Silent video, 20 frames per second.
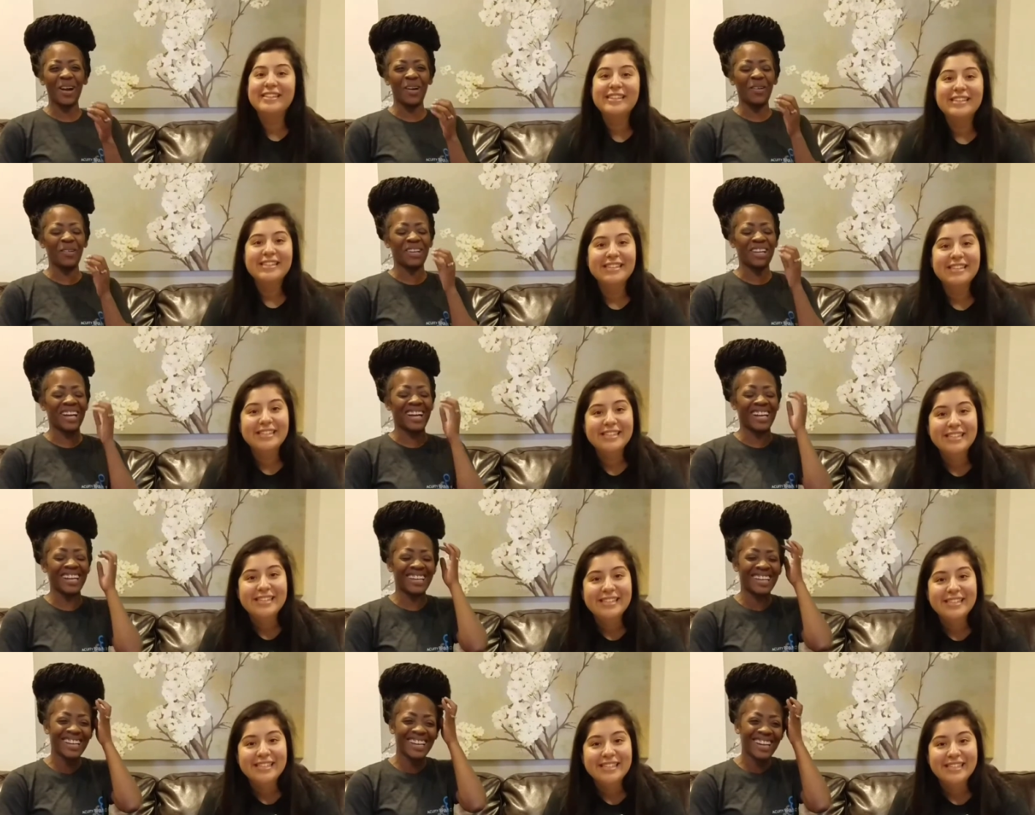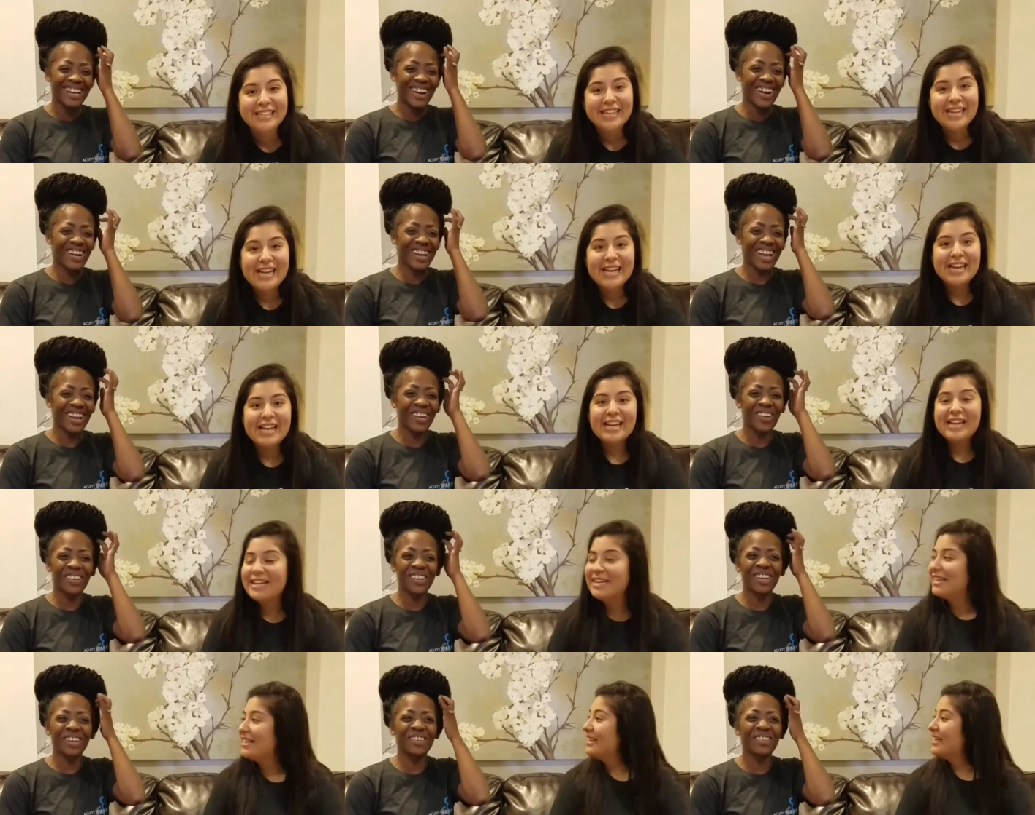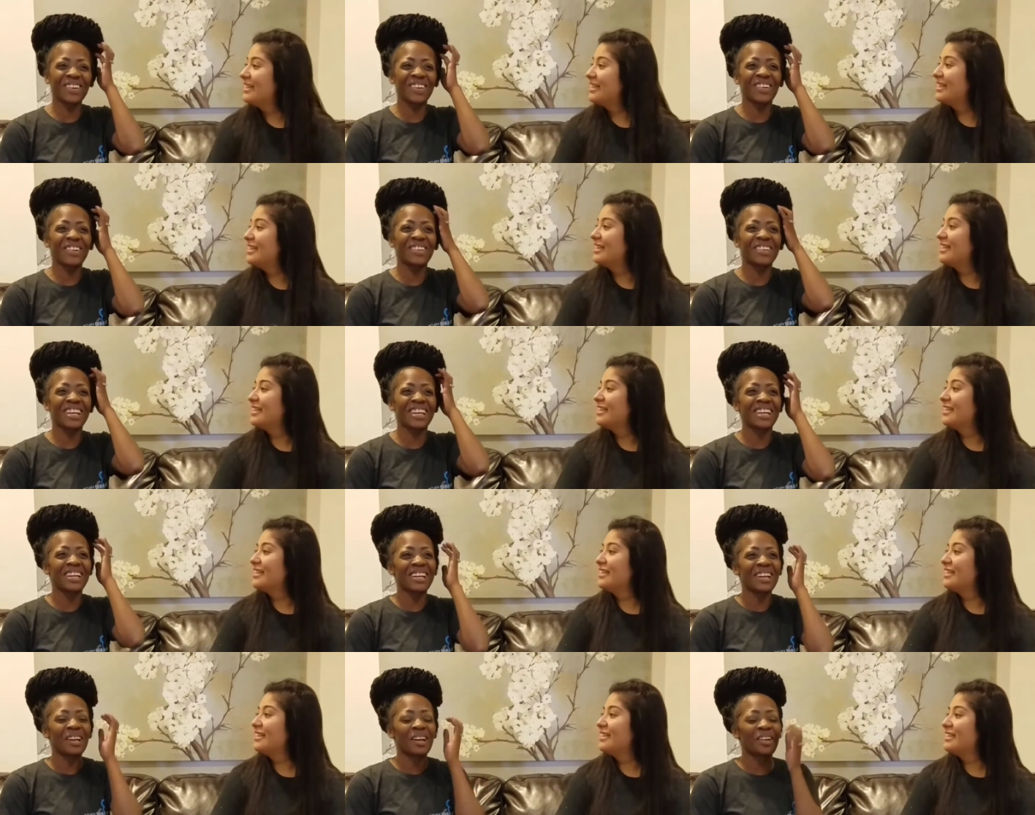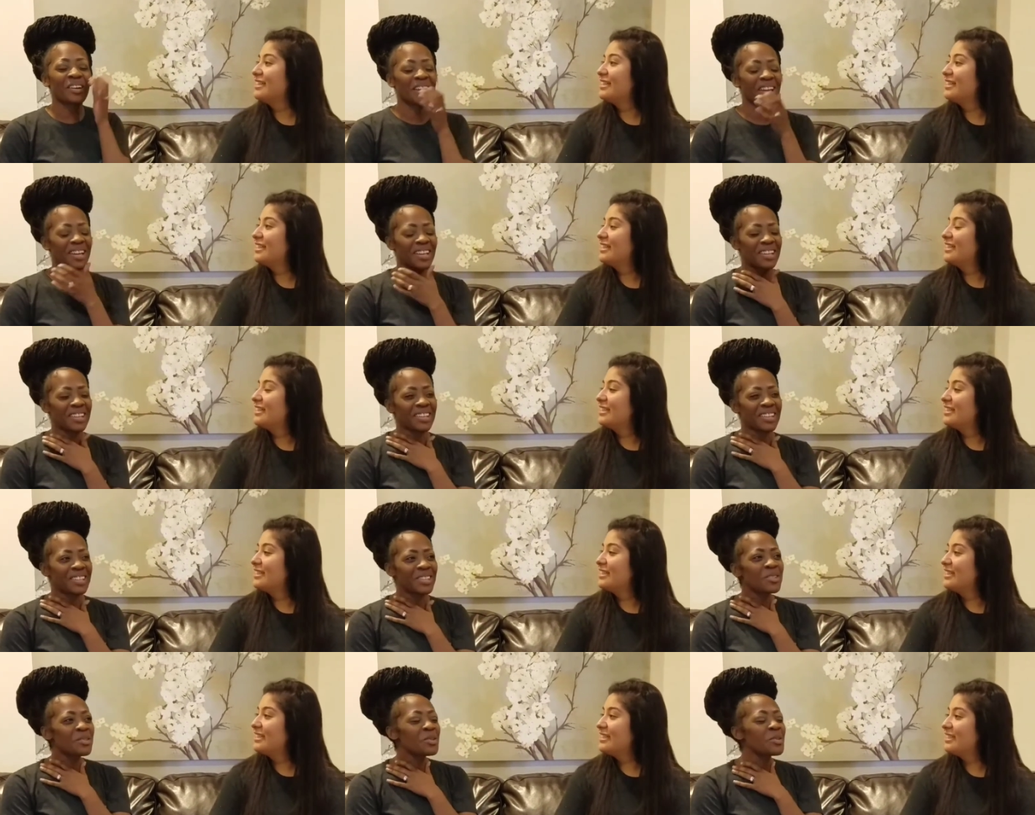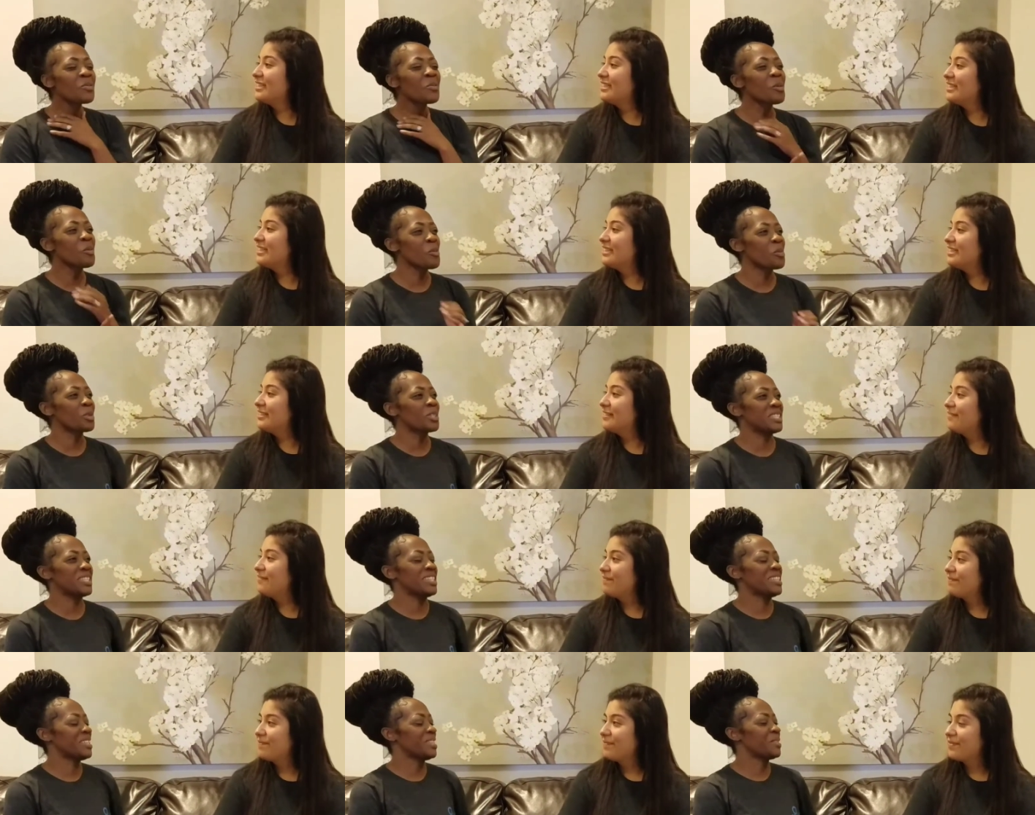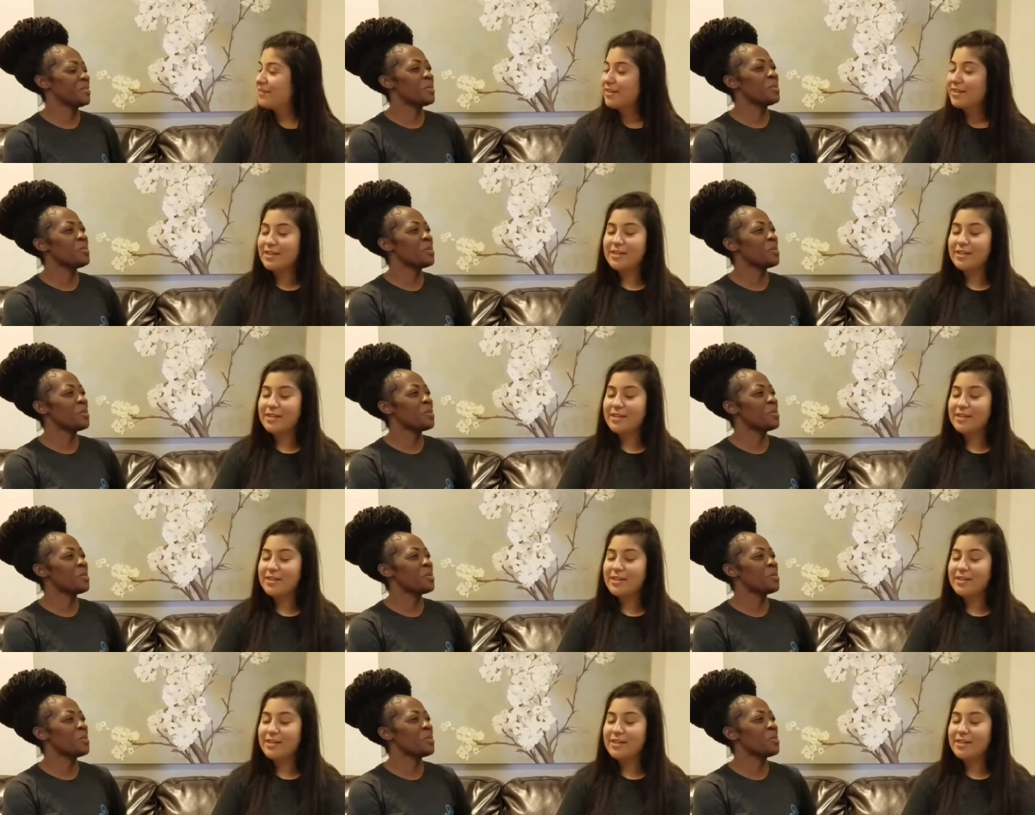Speaker 1: oh God. Okay, hold on. Let me hold on. Okay, do it one more sentence.